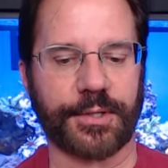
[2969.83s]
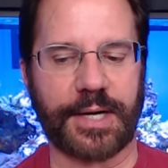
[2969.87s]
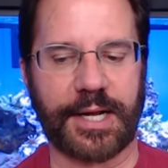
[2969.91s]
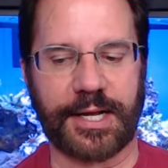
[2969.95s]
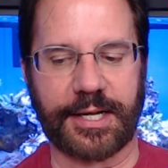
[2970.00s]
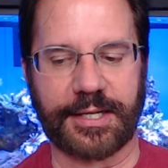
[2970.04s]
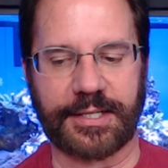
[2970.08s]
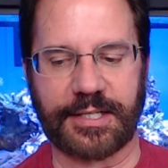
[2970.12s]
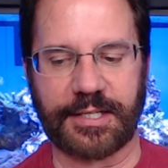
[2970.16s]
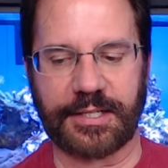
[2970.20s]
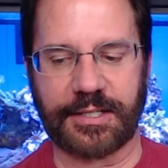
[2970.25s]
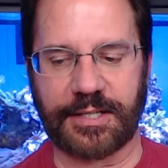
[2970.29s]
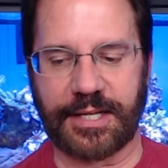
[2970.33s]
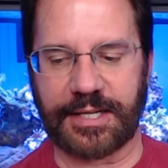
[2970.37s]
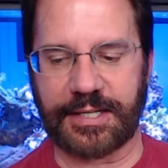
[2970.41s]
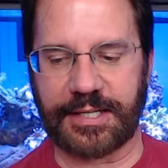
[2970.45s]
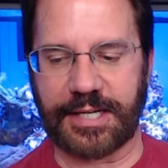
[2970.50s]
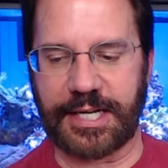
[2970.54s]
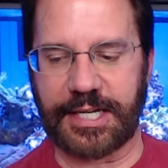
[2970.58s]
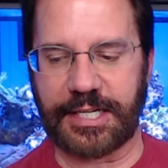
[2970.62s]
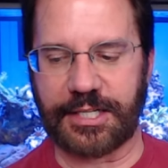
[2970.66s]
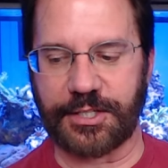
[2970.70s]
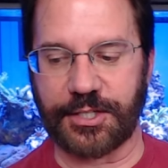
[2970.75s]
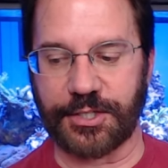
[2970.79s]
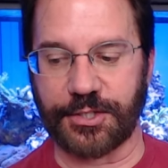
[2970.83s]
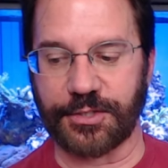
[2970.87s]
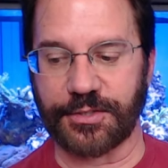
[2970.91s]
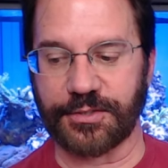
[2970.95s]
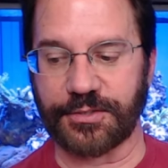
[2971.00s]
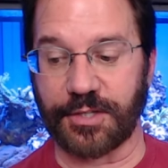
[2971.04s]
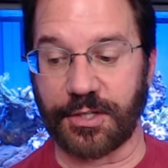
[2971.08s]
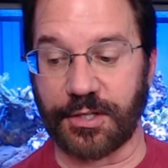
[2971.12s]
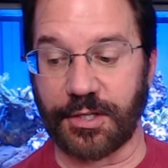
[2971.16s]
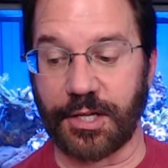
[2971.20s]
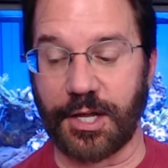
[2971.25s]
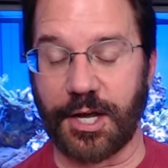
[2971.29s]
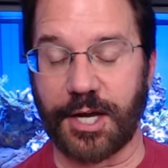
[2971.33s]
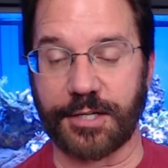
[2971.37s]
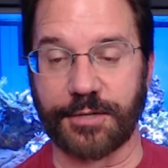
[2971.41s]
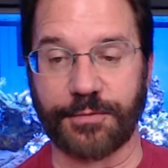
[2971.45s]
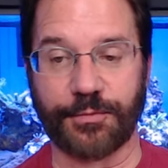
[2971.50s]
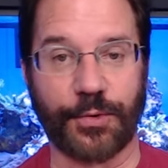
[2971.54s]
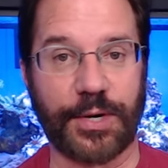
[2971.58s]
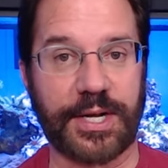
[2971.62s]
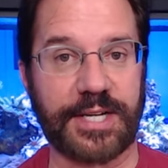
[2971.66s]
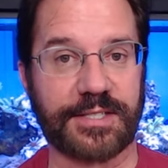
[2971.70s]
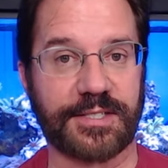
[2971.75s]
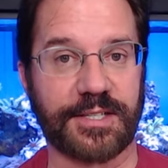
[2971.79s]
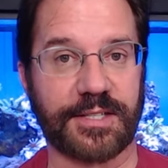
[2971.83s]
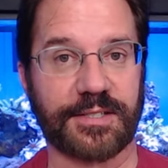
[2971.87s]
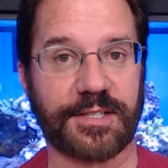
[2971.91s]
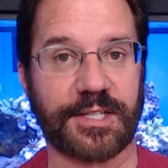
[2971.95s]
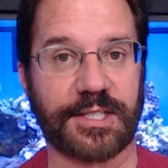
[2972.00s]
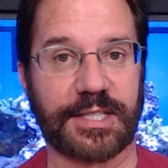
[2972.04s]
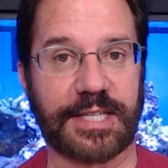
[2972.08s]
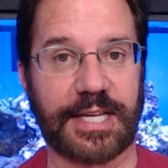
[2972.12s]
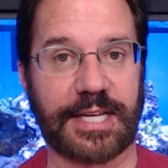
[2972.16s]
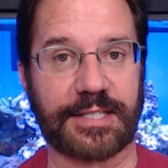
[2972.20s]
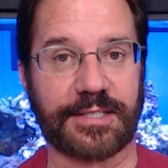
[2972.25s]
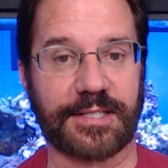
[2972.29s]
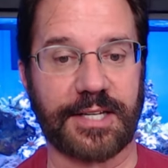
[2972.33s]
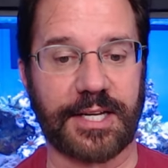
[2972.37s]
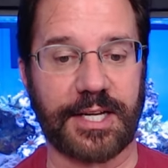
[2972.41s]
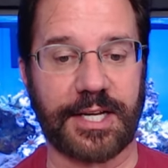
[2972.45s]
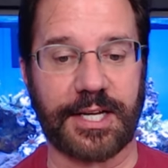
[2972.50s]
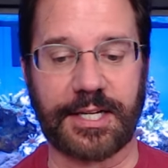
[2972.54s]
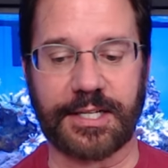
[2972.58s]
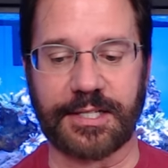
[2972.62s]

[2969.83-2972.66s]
And in that 8 years, a lot of waste has hit that tank.